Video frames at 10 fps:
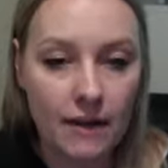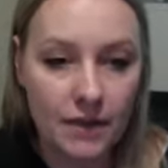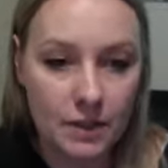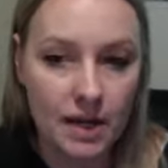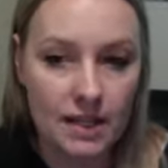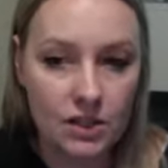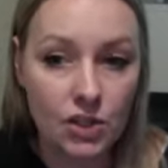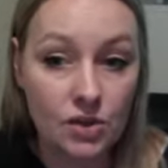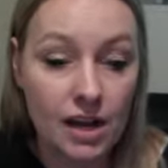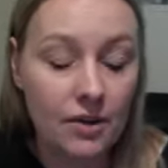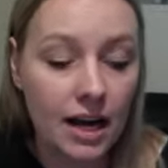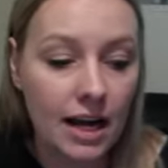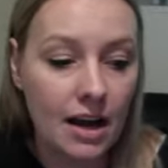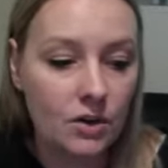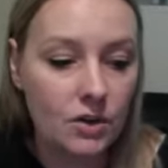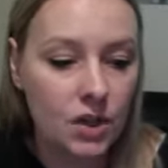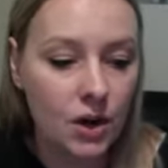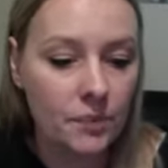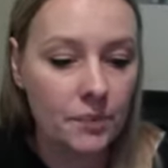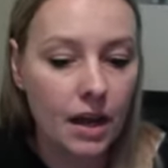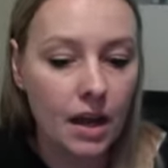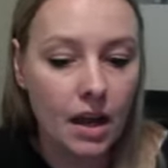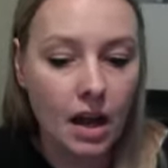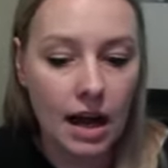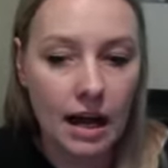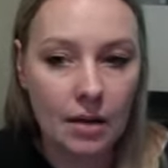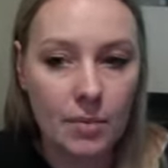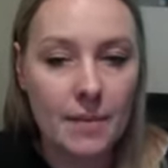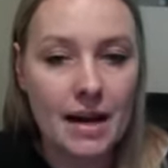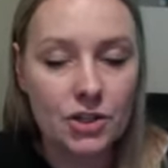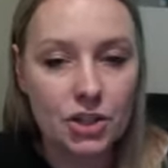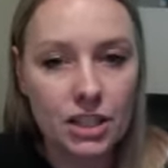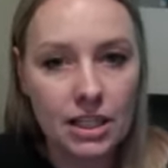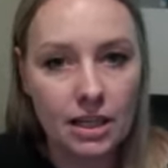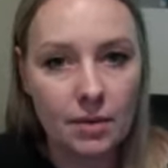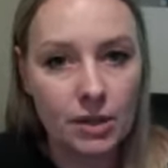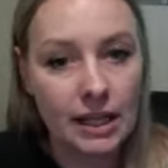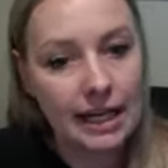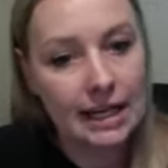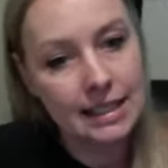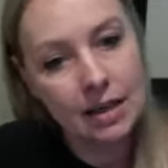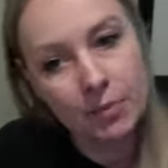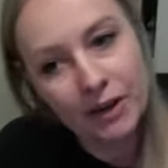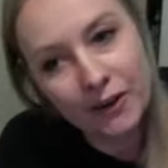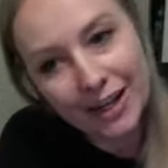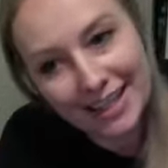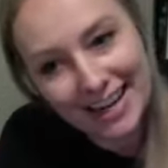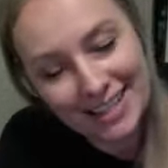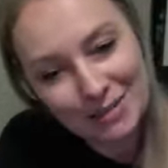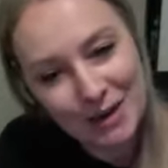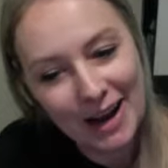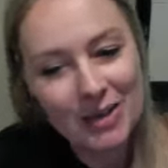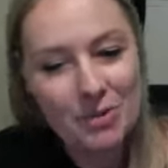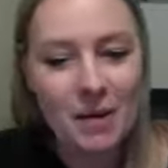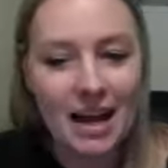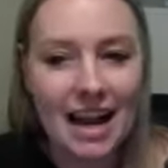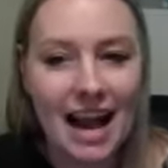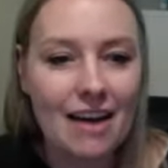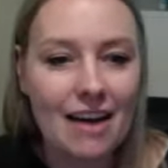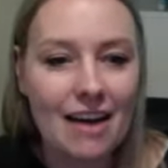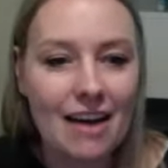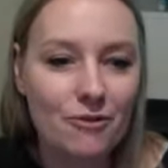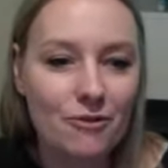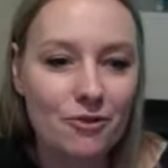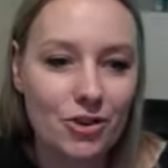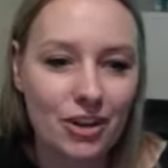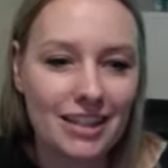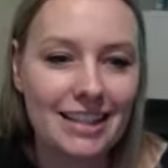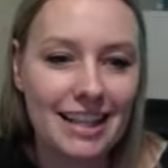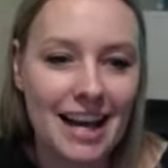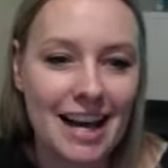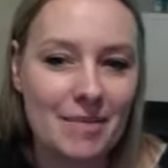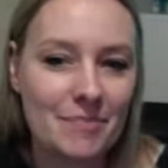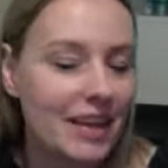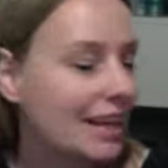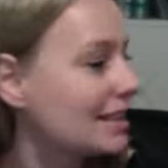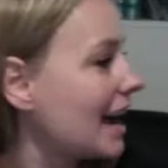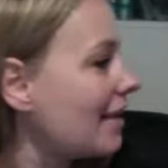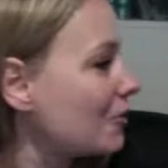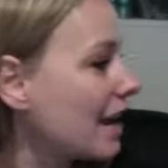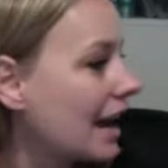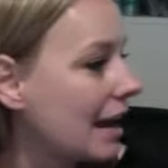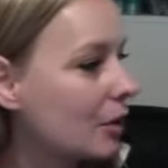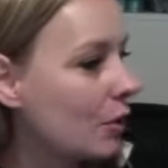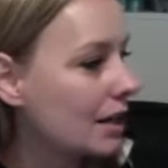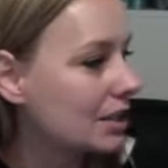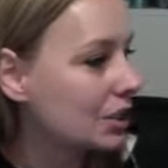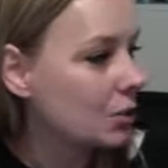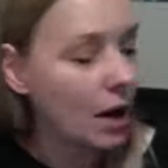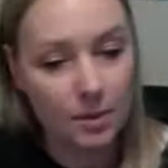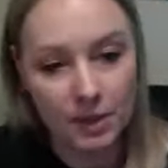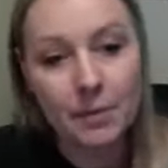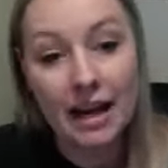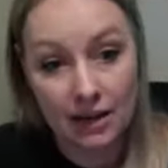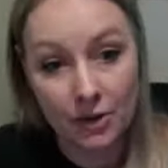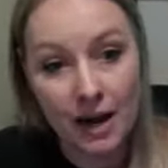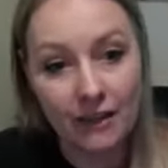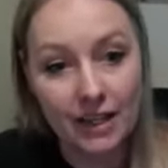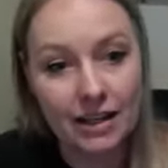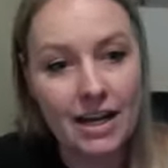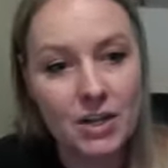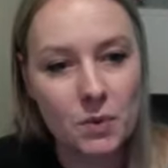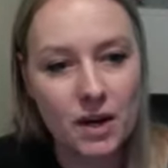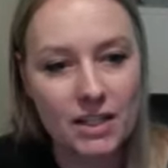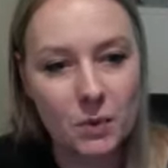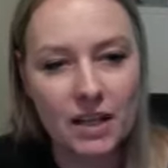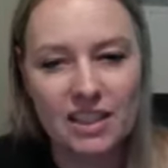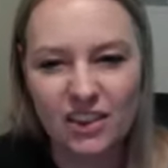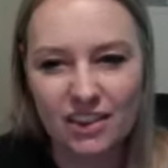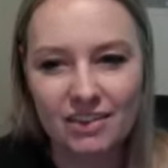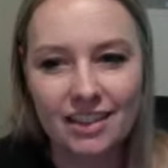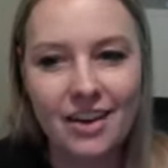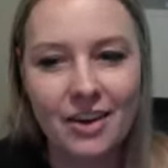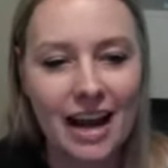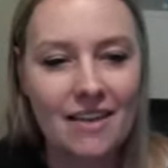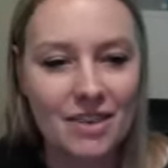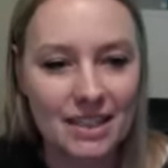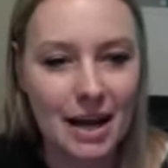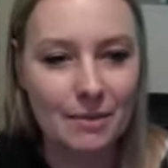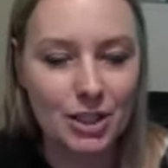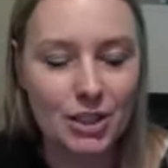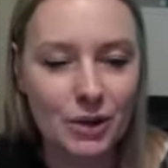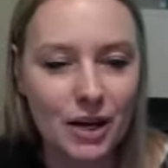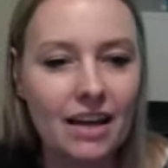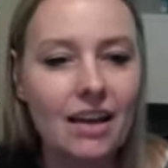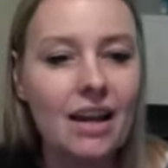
the space to do that right now. So I'm actually planning to get married next month, but after that, I'm going to probably buy another pallet. I just wanted to wait till, I have the time to do it.